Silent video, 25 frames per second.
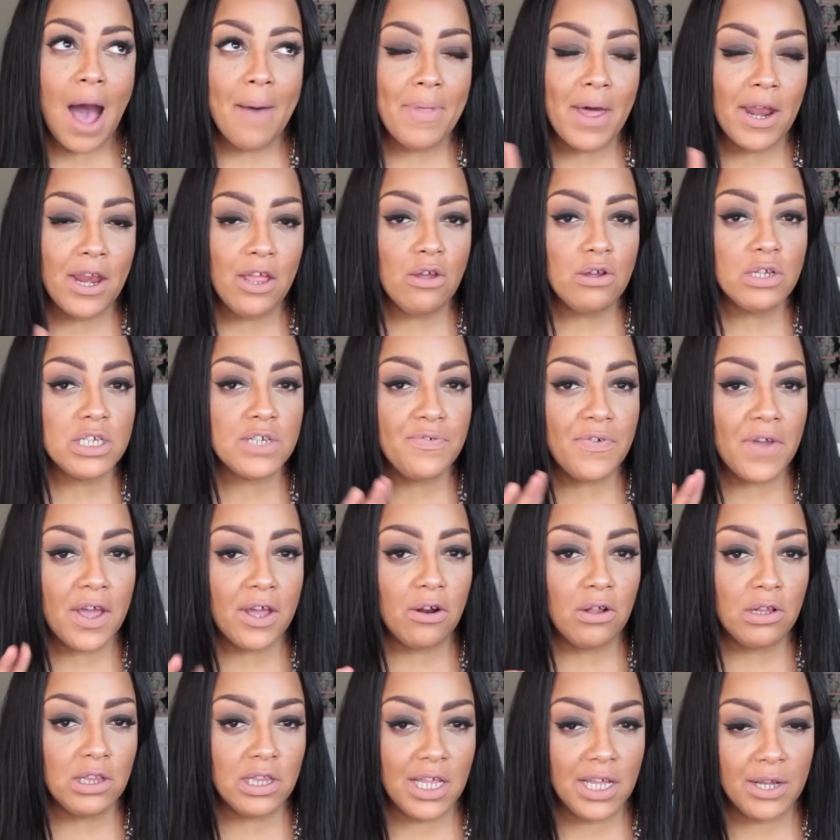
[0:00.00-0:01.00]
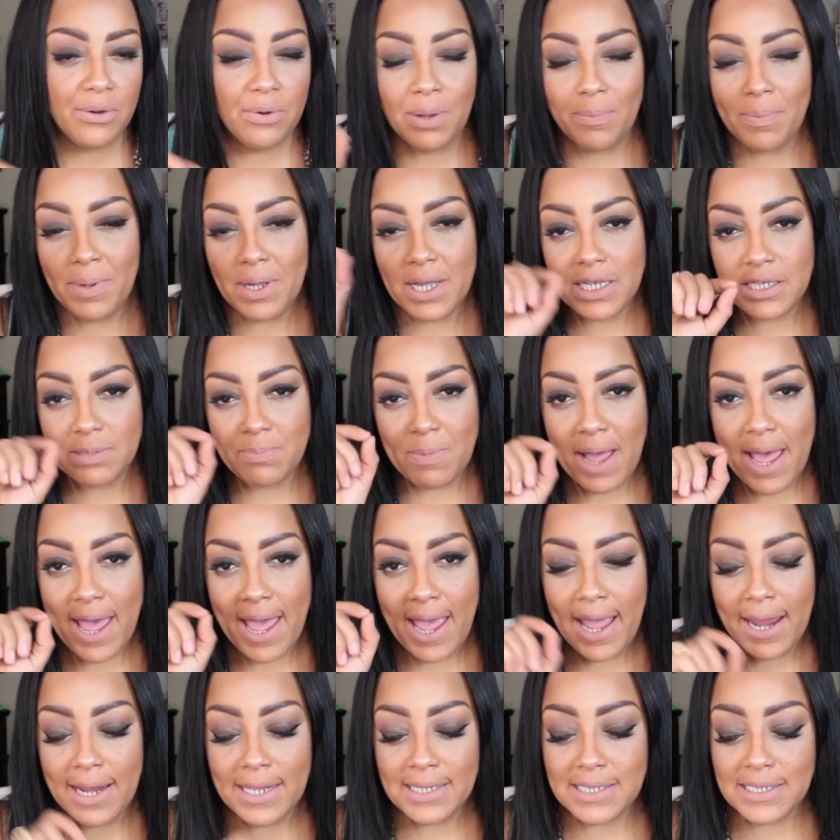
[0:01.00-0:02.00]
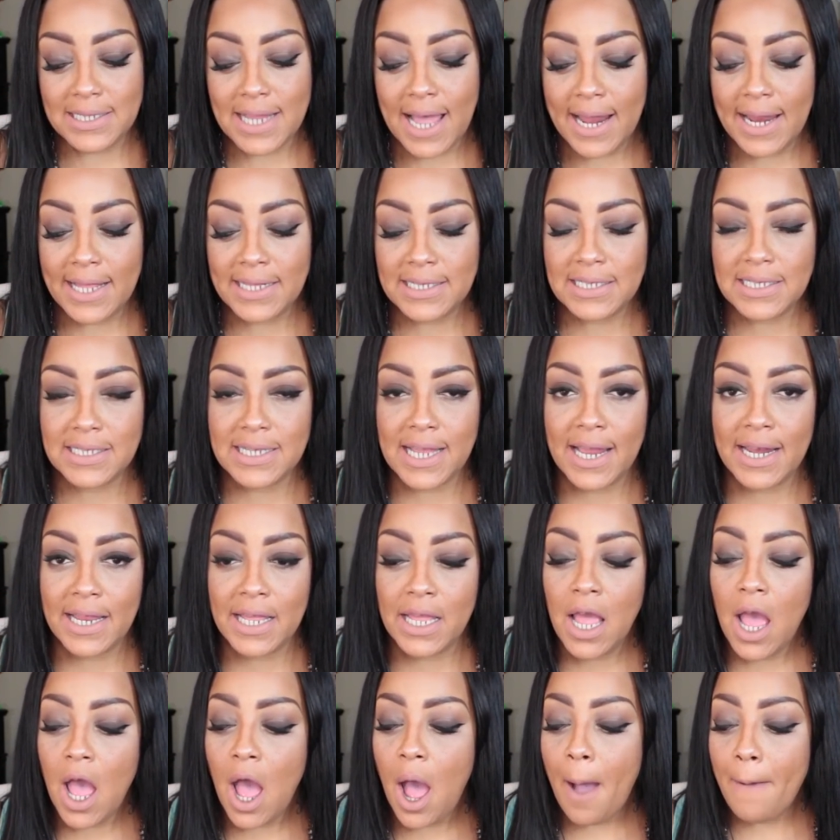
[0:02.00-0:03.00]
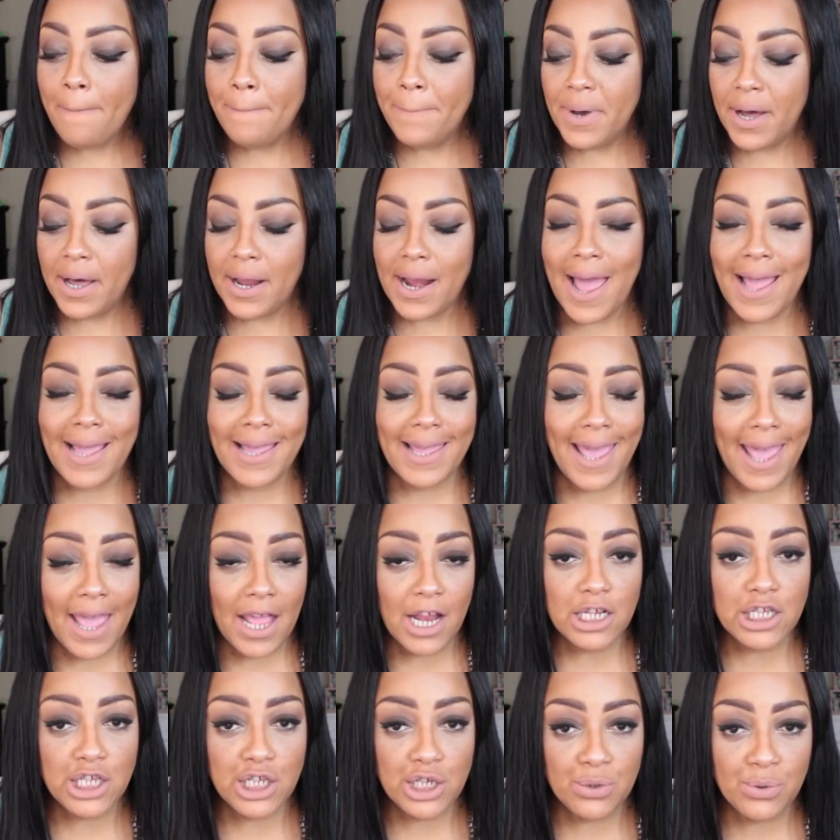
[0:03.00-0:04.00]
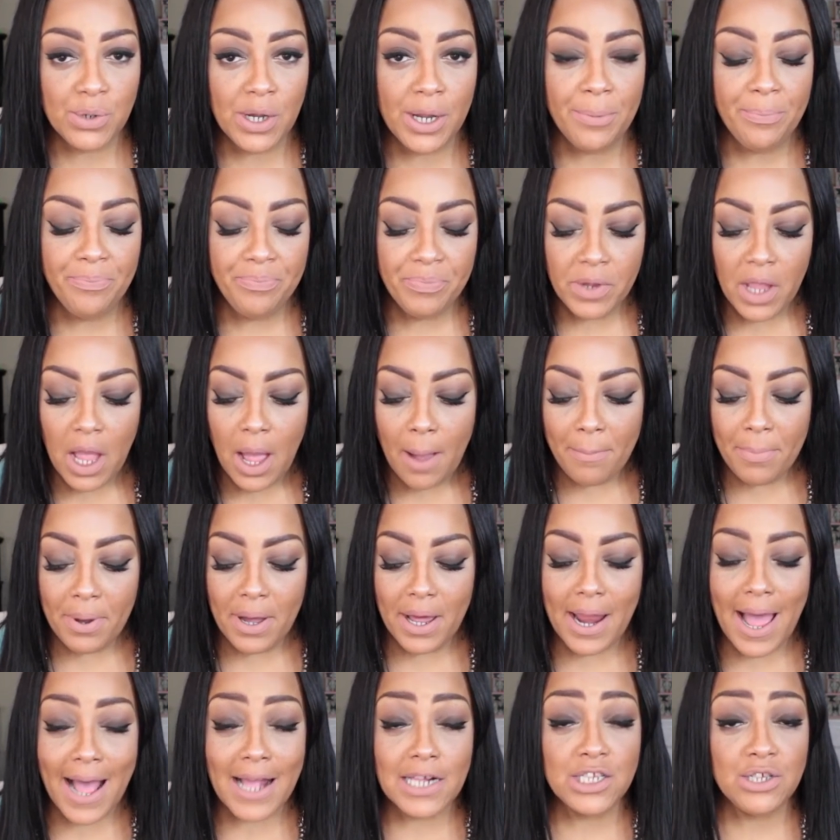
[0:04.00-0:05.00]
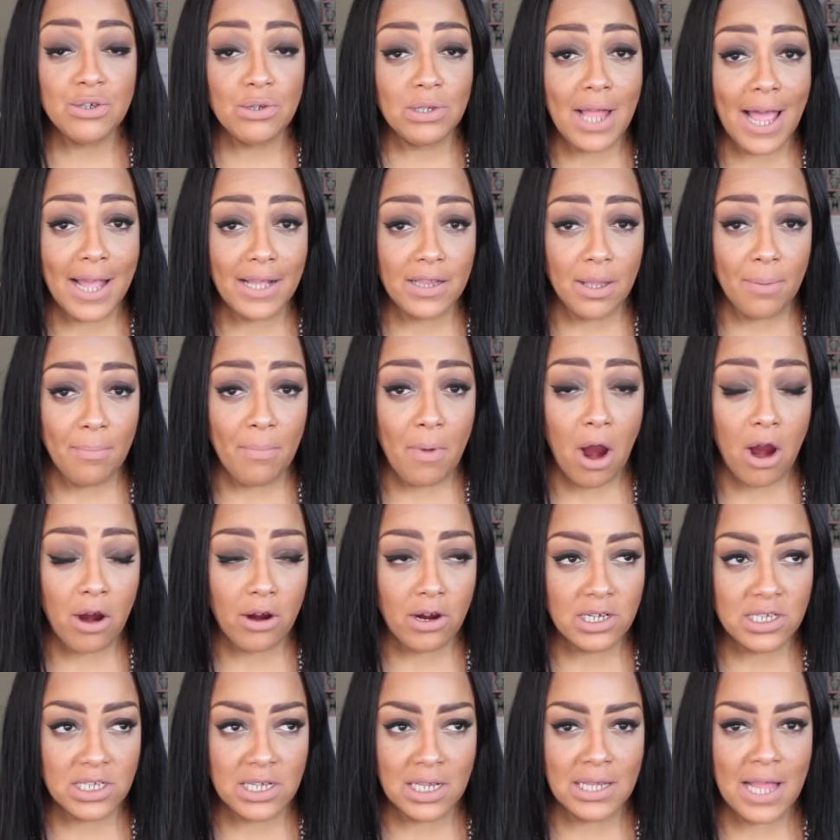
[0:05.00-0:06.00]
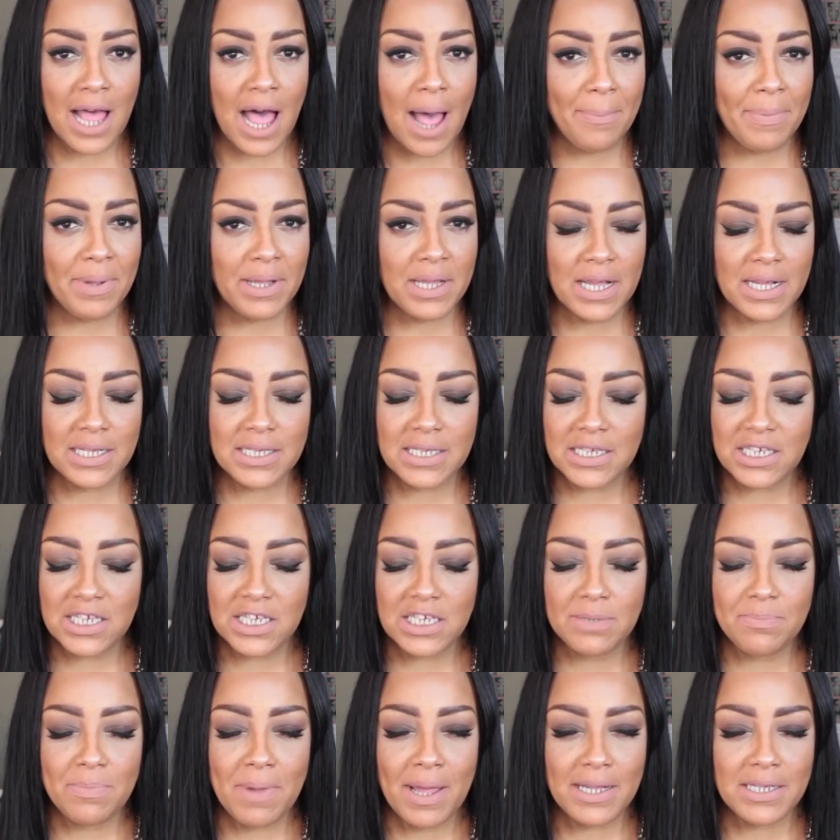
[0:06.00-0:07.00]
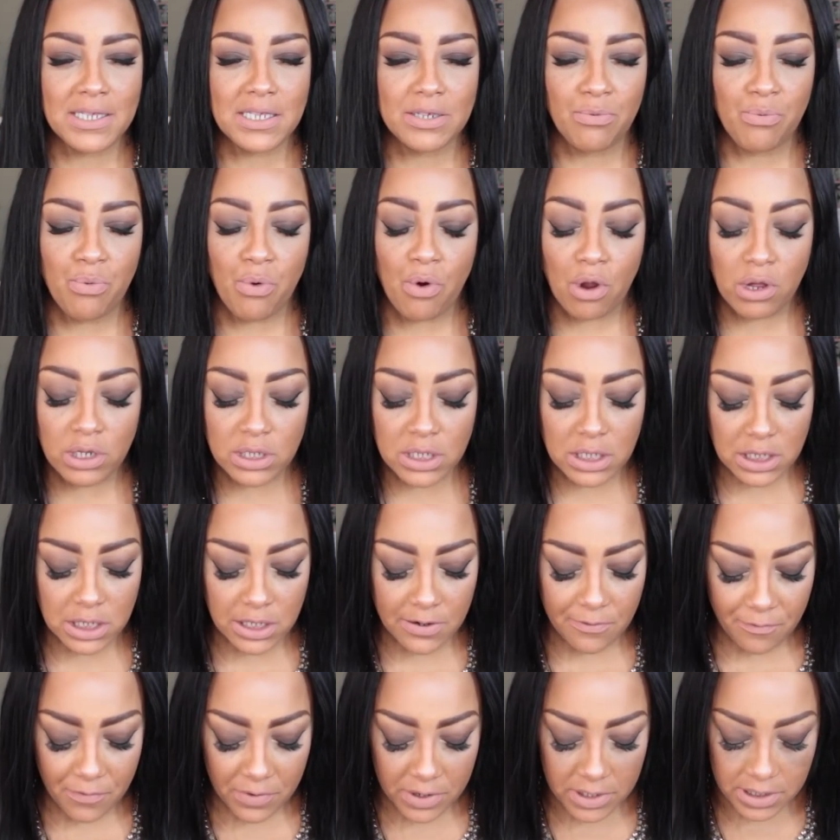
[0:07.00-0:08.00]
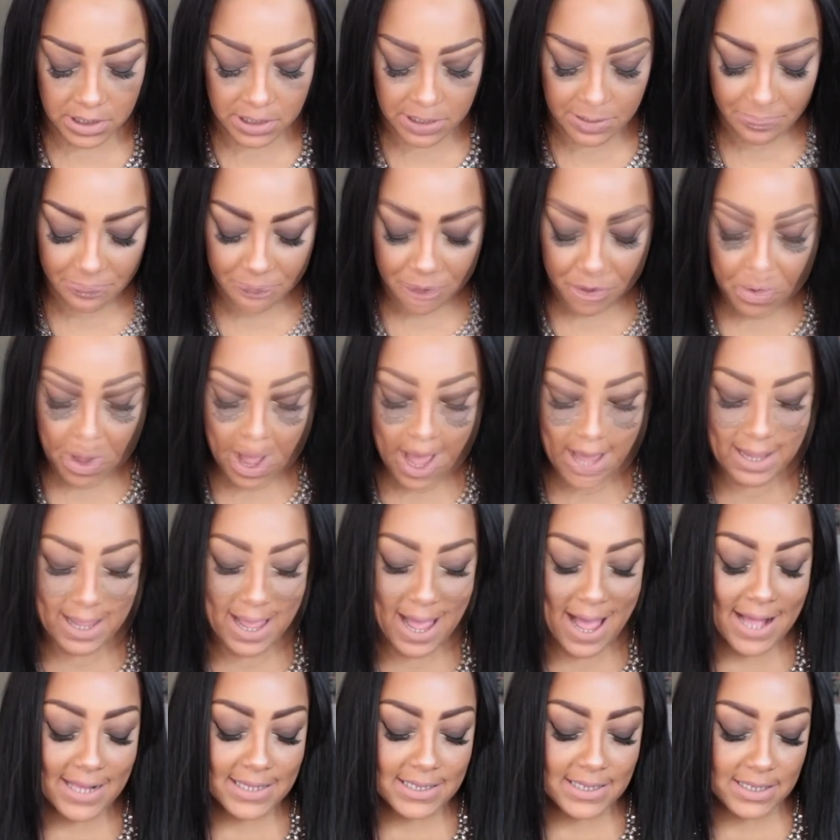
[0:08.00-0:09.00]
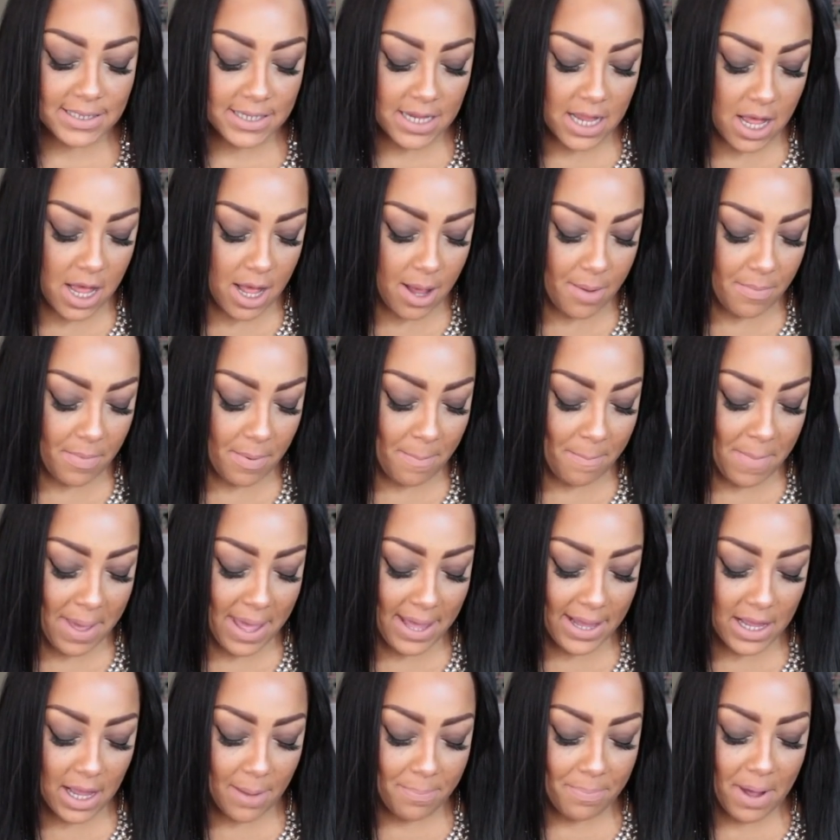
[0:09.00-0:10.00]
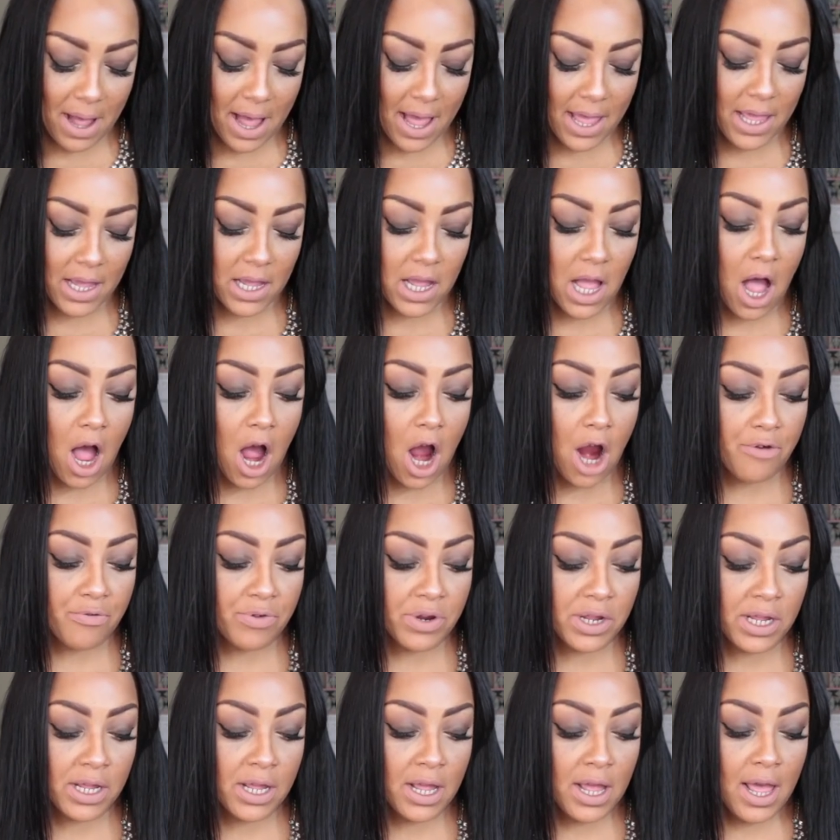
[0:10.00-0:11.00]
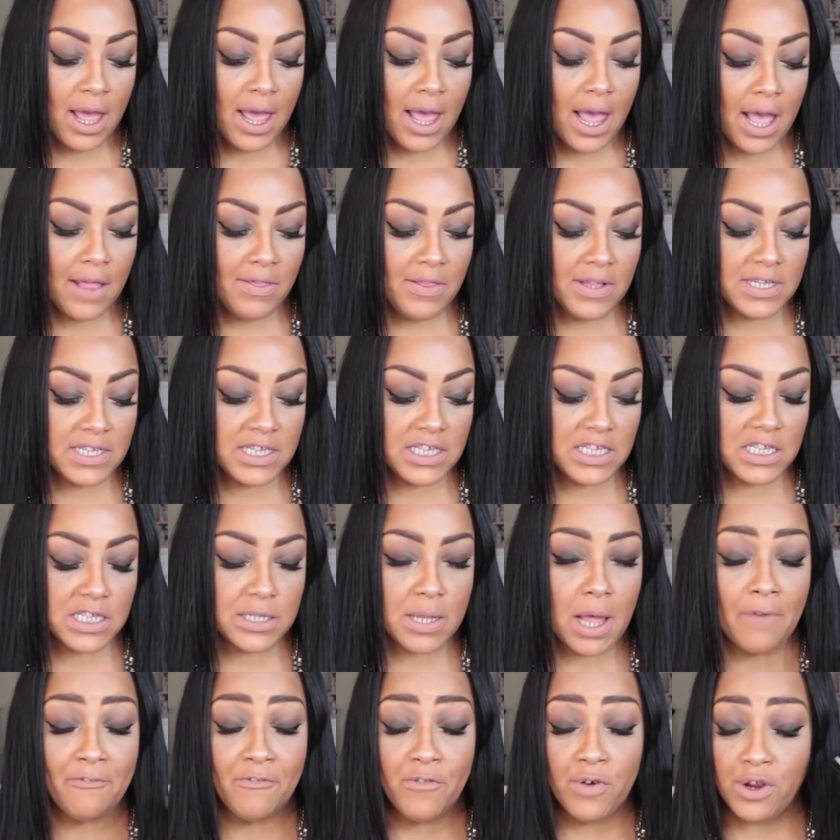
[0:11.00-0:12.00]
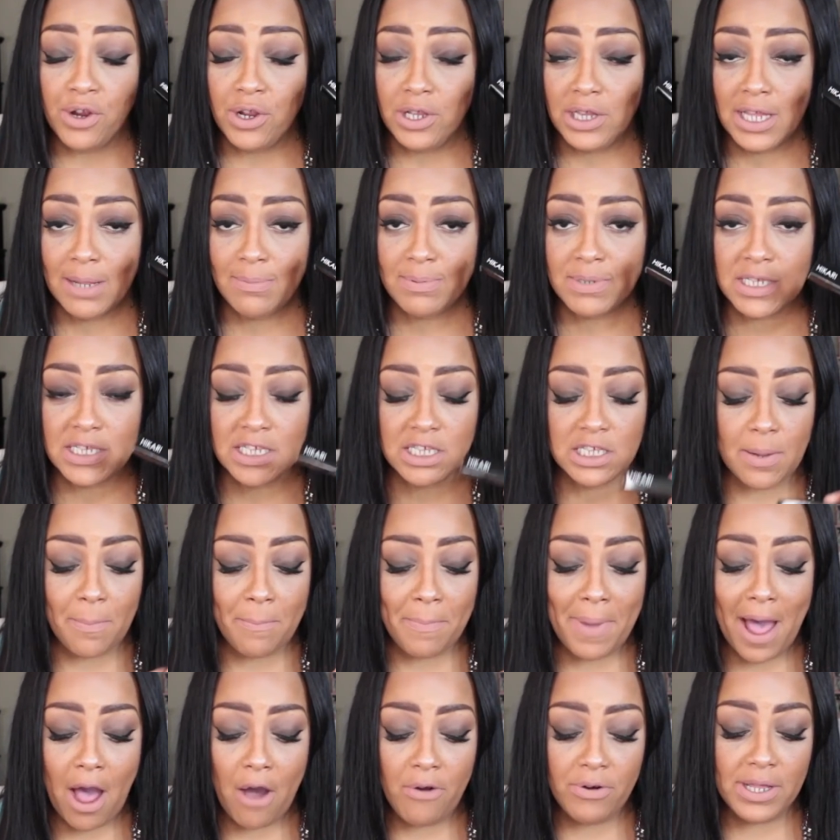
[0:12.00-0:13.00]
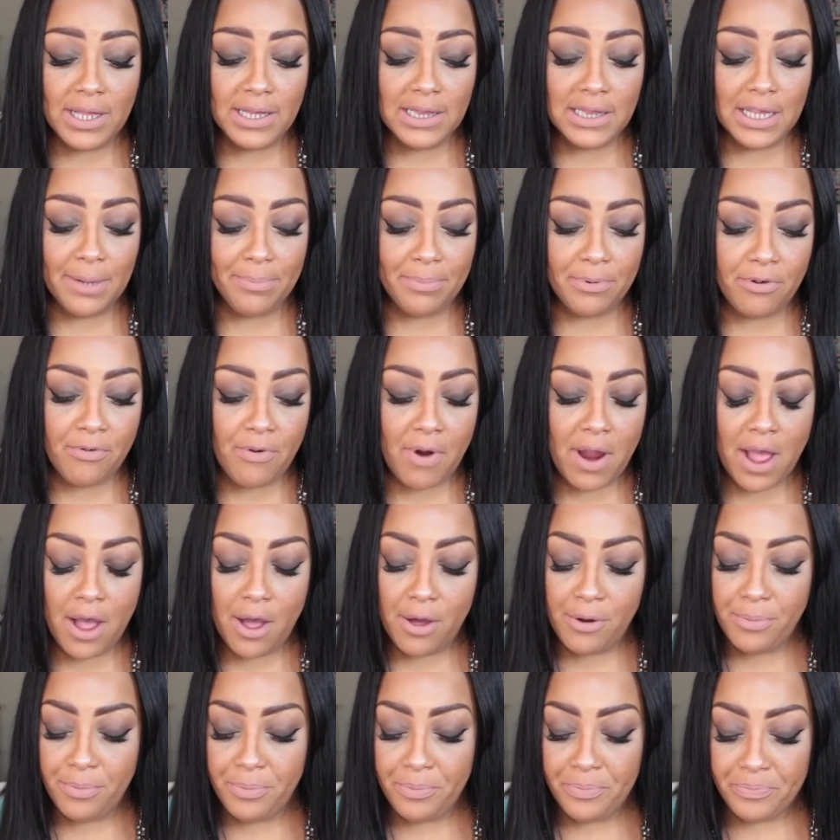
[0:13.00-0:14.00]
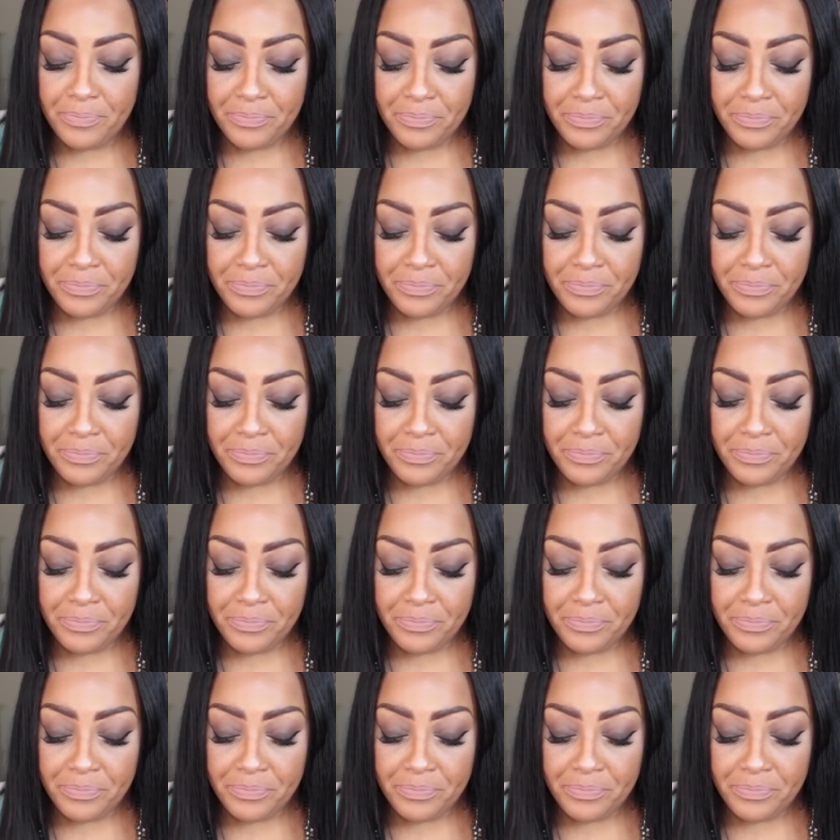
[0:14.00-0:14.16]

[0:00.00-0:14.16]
I'm not a huge fan on liquid because my hand is not as steady, but I can do it. But I do like the markers a lot because it just makes a world of difference. So I got some makeup by Hikari, and this is for your lips. It's a pouty lip crown,